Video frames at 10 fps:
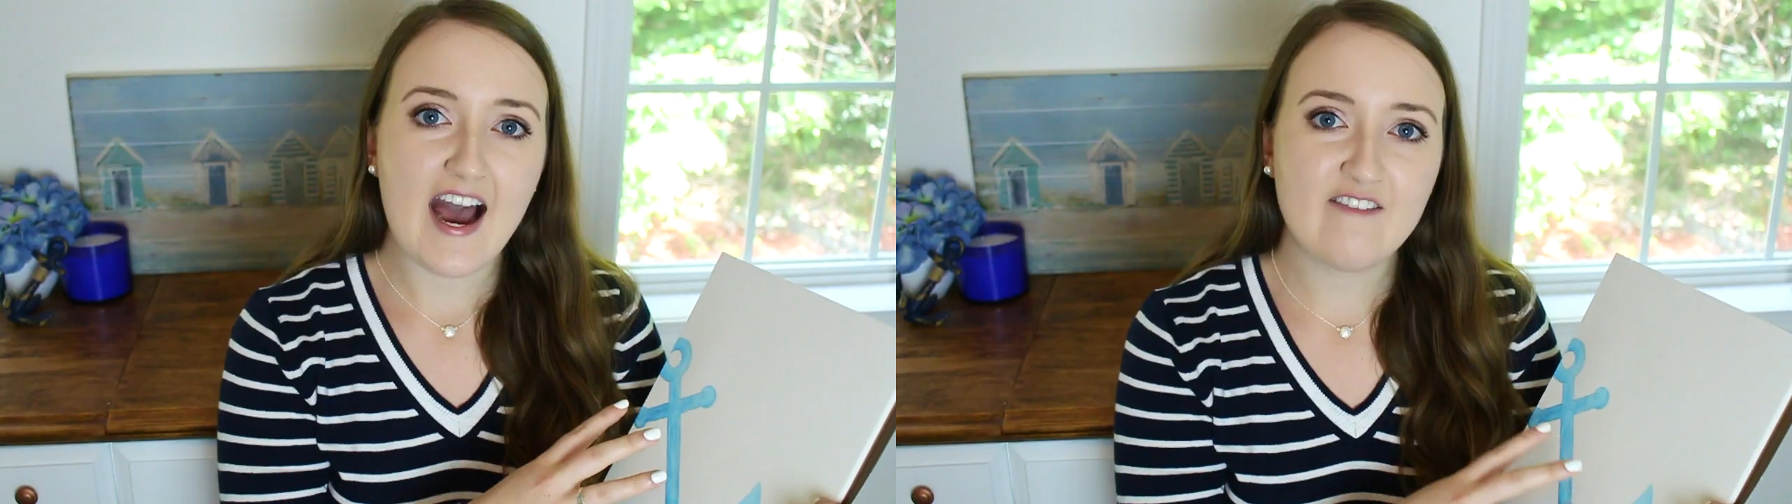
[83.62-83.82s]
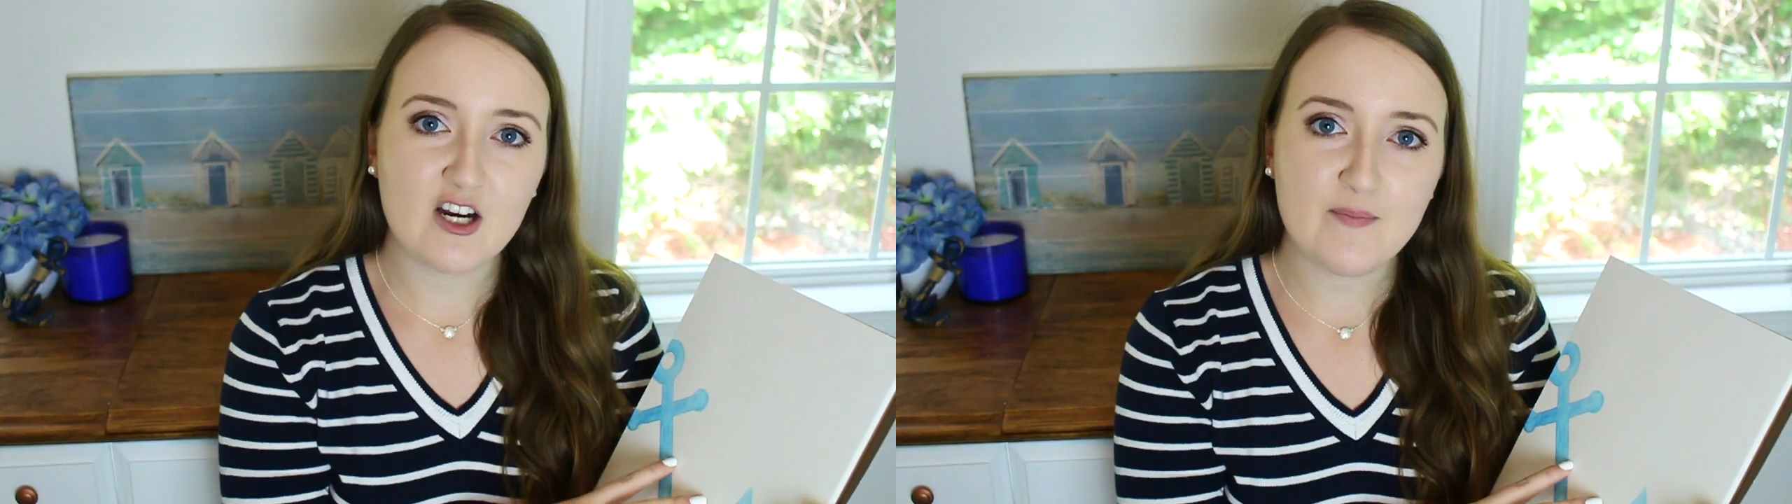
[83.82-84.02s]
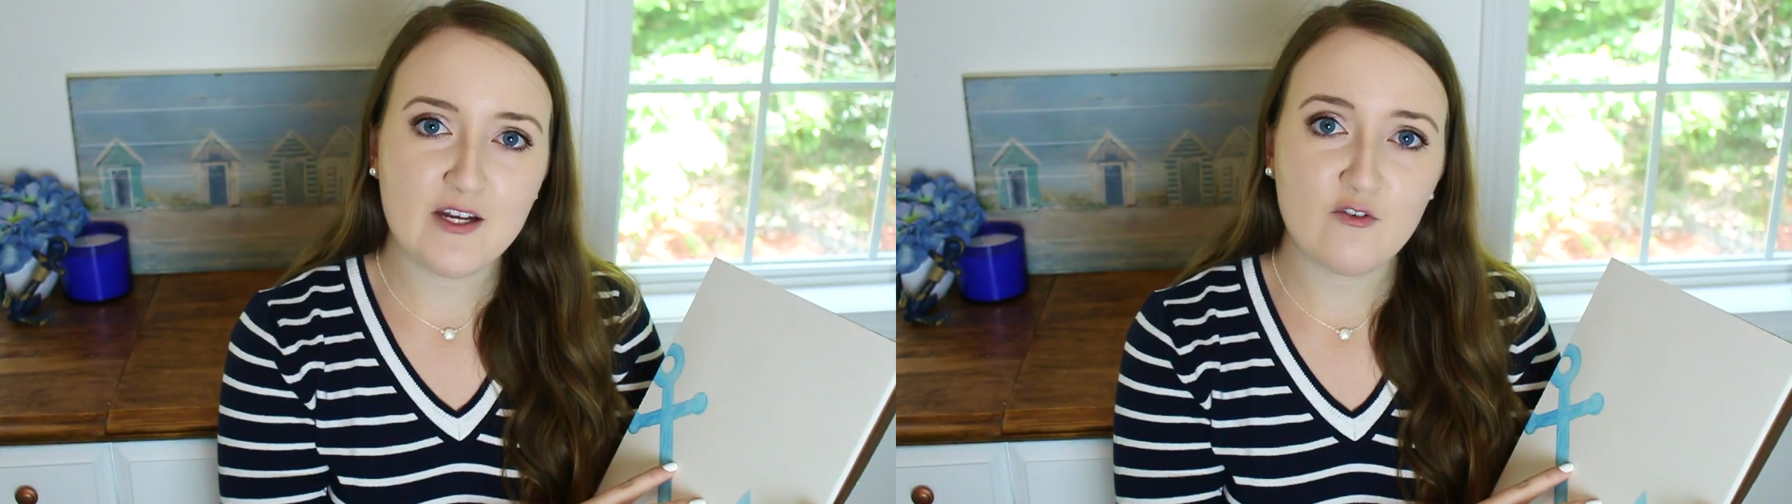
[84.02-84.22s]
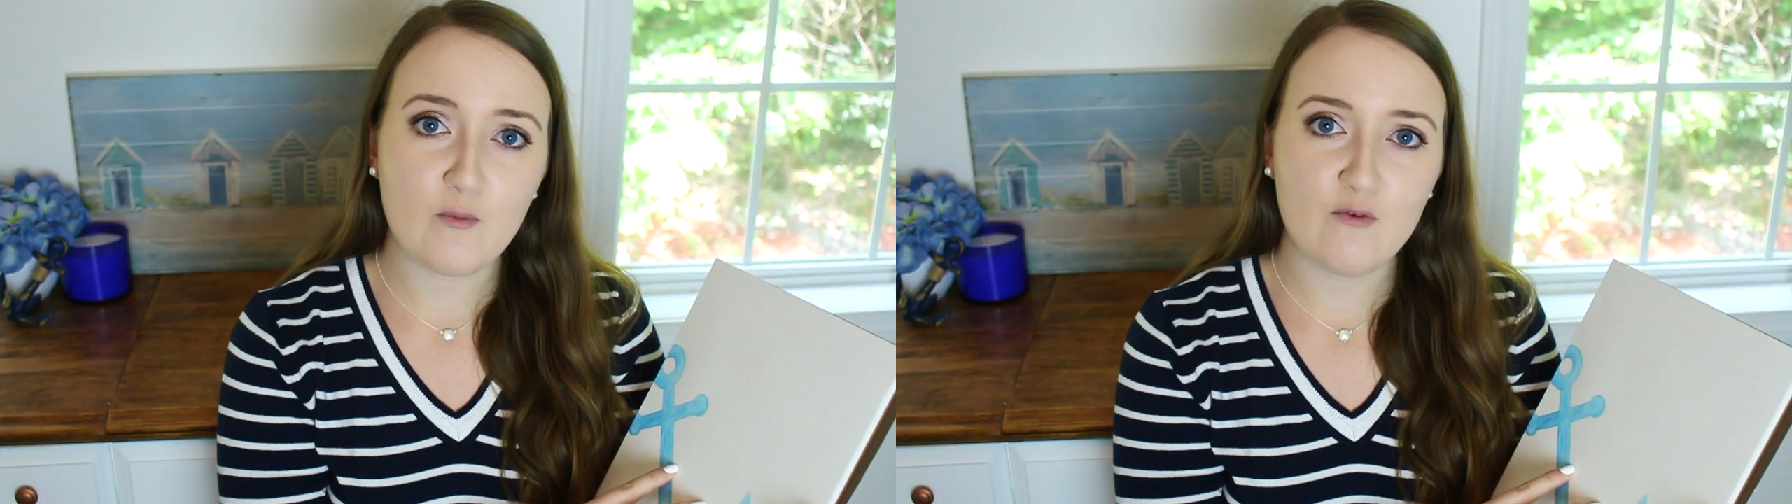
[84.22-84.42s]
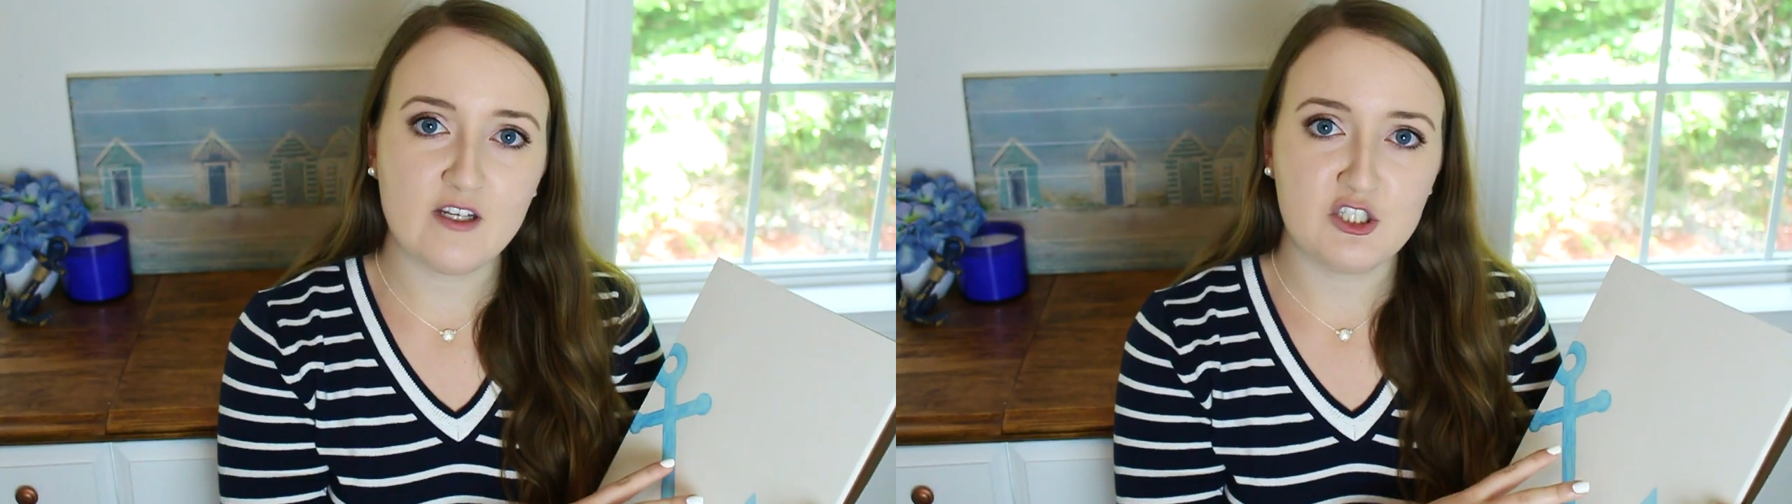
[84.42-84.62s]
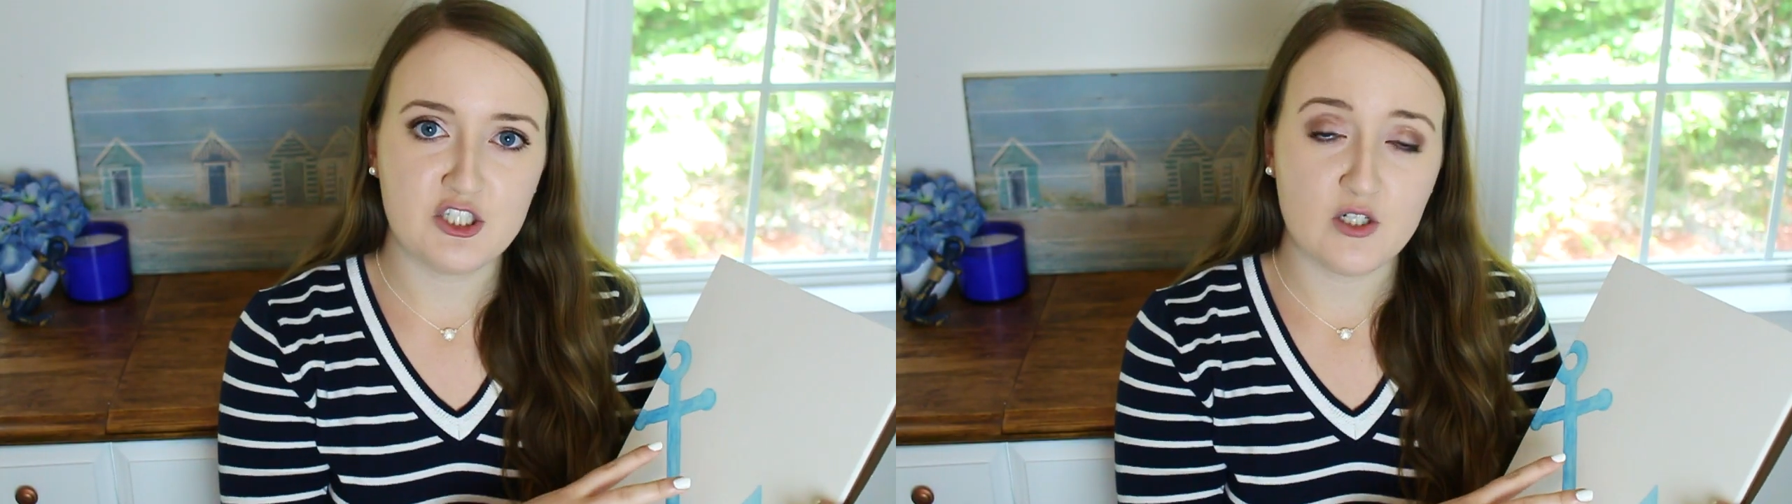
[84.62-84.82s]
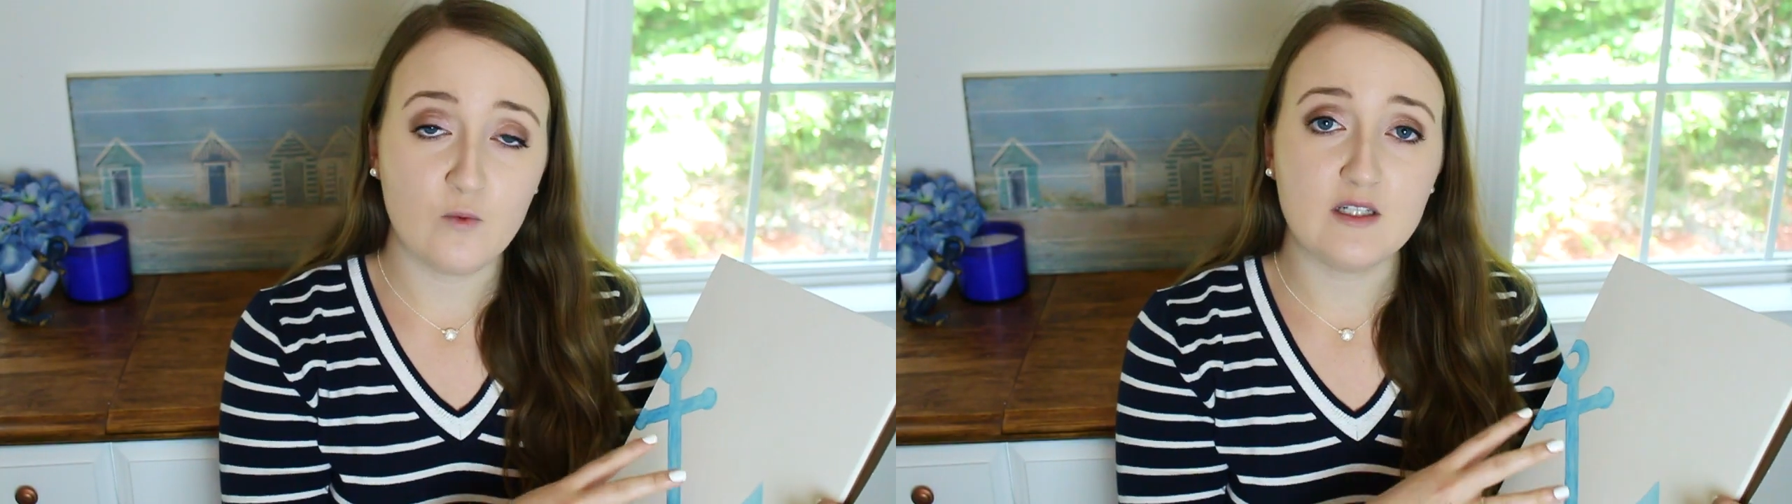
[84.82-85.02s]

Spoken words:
I recommend removing a sheet